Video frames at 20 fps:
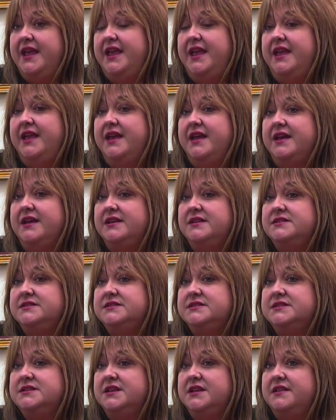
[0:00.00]

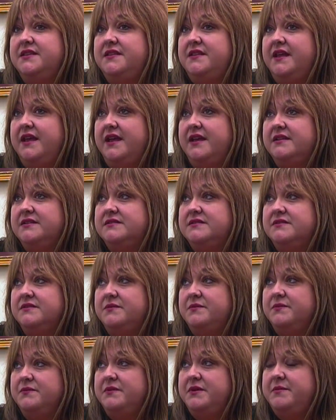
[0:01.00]
and that
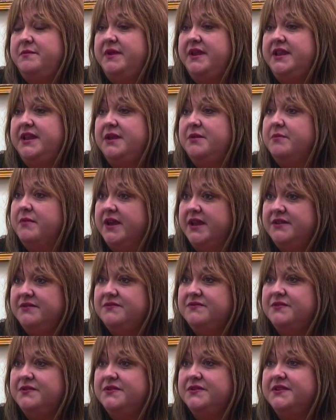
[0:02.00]
remaining
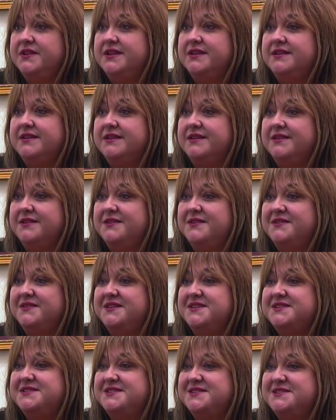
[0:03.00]
mindful that
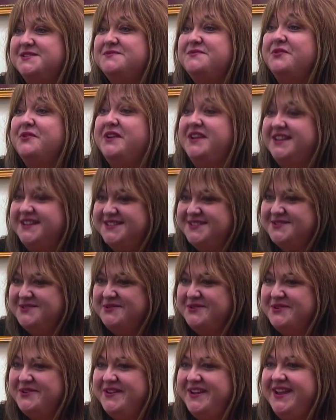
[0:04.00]
this is for His
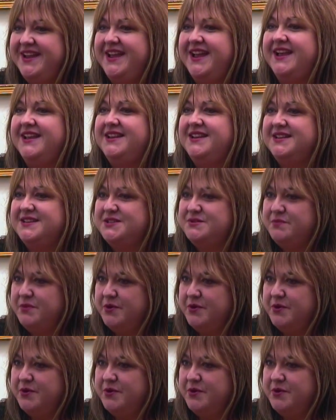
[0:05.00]
glory and His